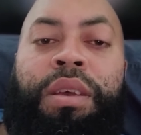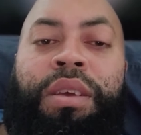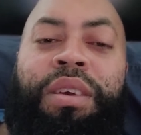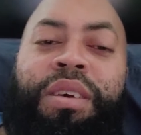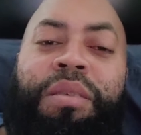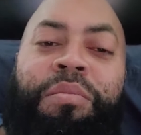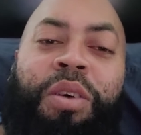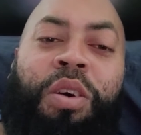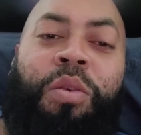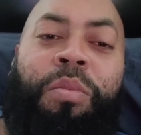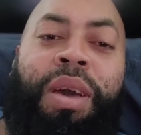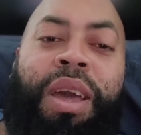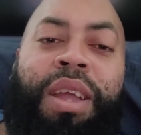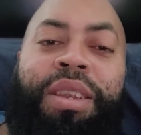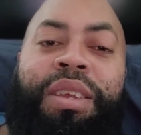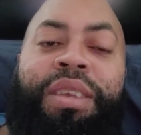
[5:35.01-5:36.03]
Come on,
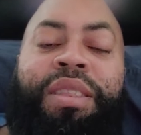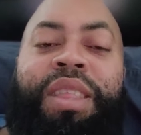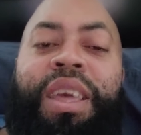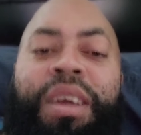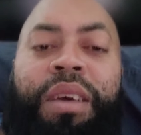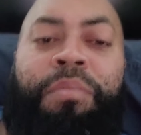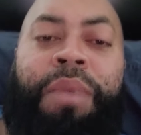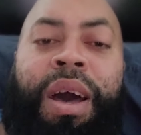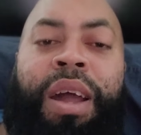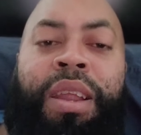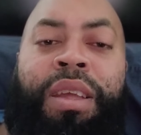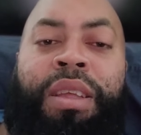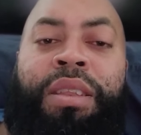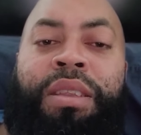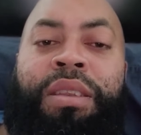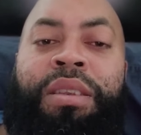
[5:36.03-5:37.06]
man. Just think about it.
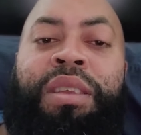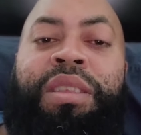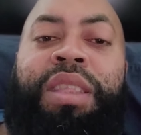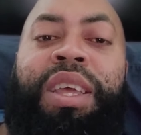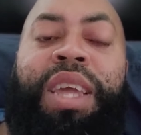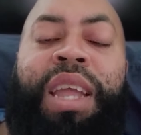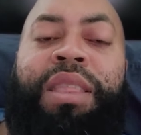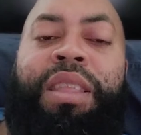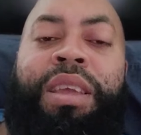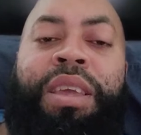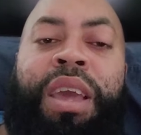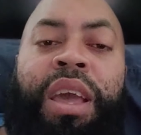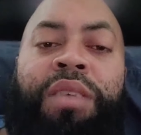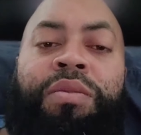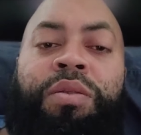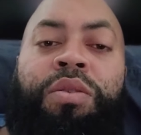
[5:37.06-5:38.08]
Just look at the
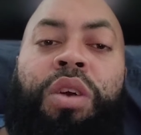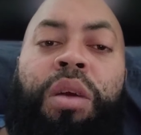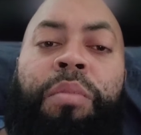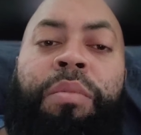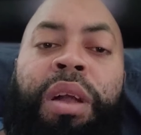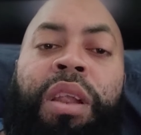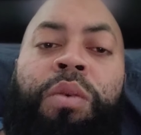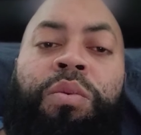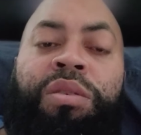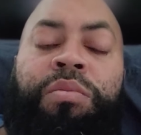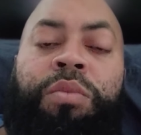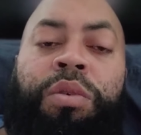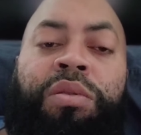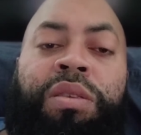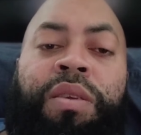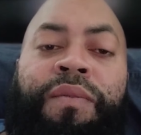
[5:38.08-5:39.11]
games when Carmelo was
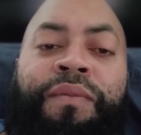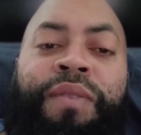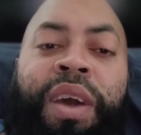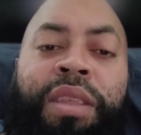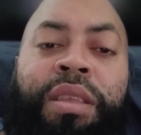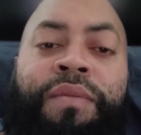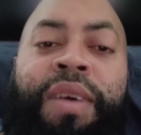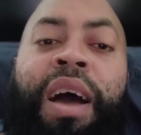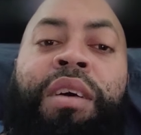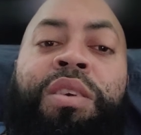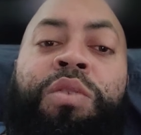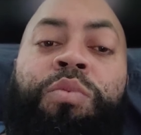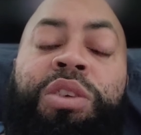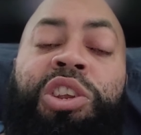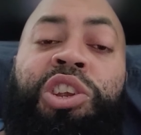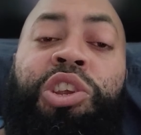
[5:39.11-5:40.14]
most effective, how he
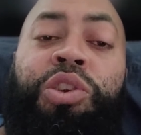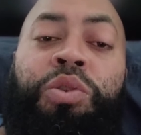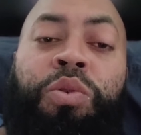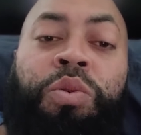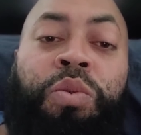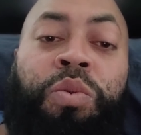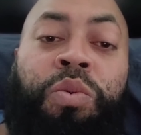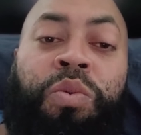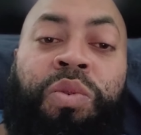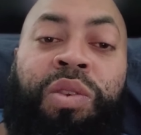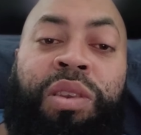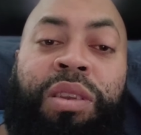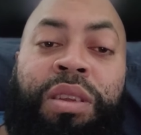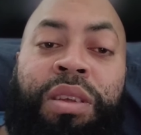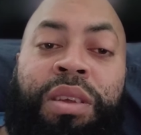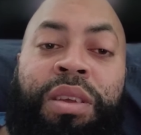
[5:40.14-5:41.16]
was
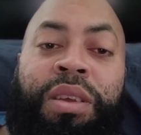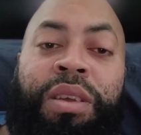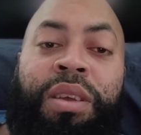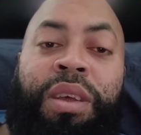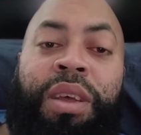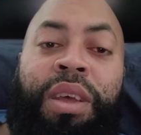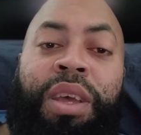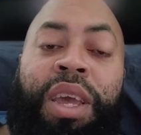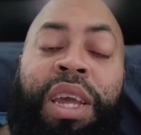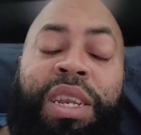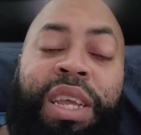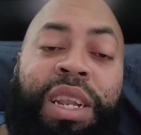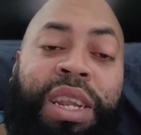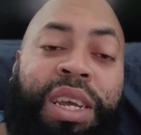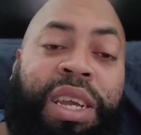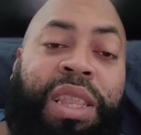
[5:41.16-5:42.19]
used. And
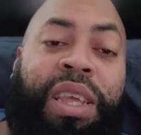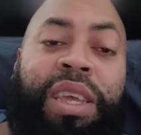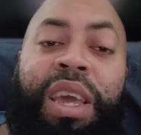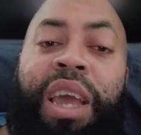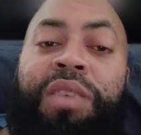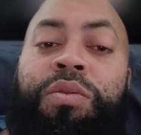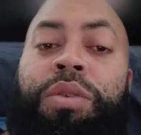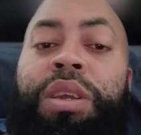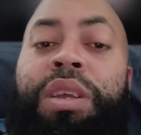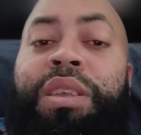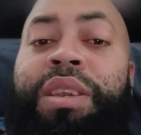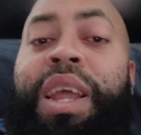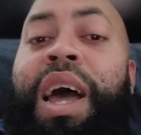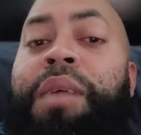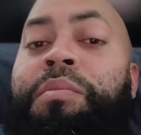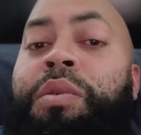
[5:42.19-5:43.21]
then look at the games when he's
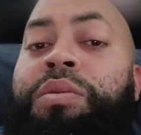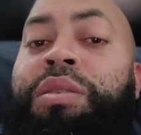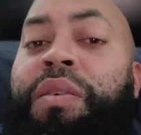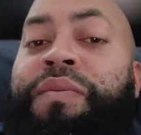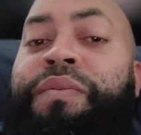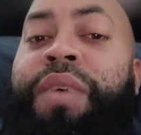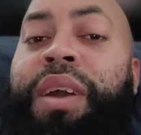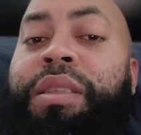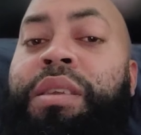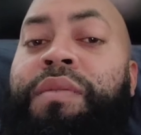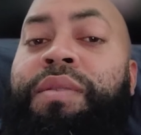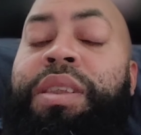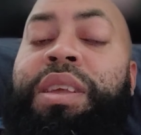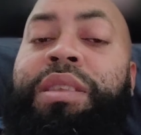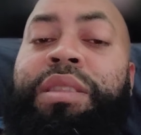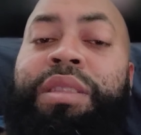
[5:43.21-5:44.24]
not most effective
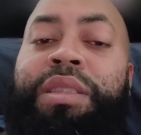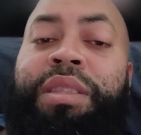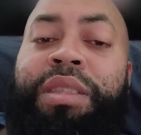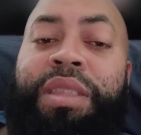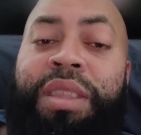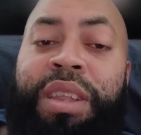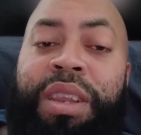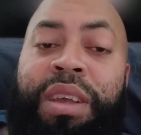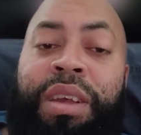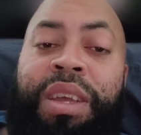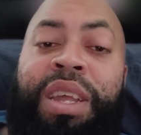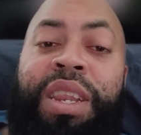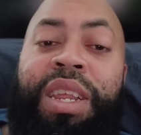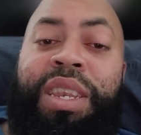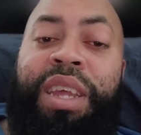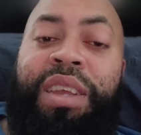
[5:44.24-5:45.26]
and he you know
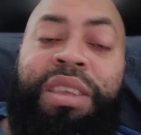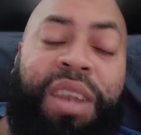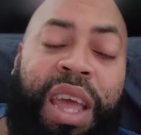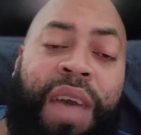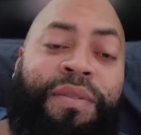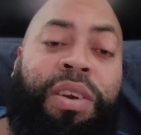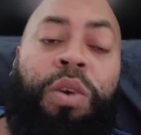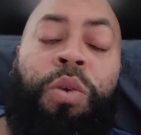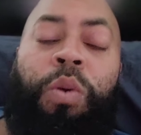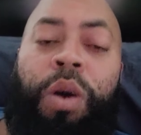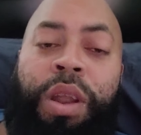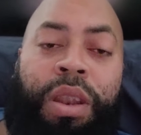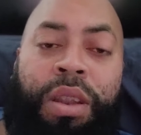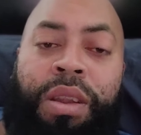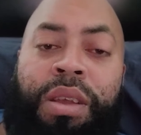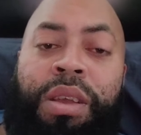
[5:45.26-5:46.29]
he doesn't have it
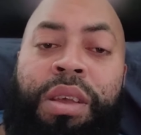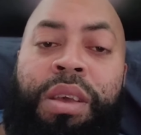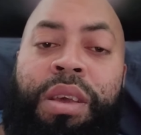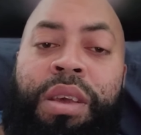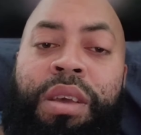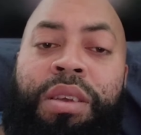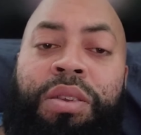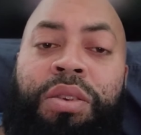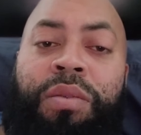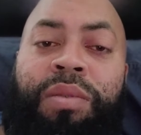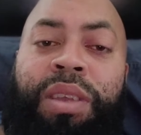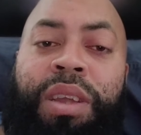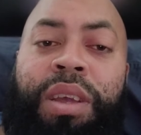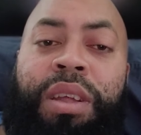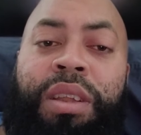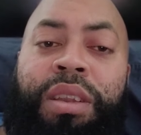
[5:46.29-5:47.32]
going. You know what I'm
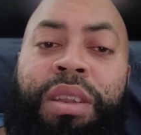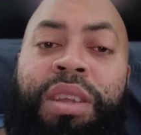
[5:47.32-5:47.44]
saying?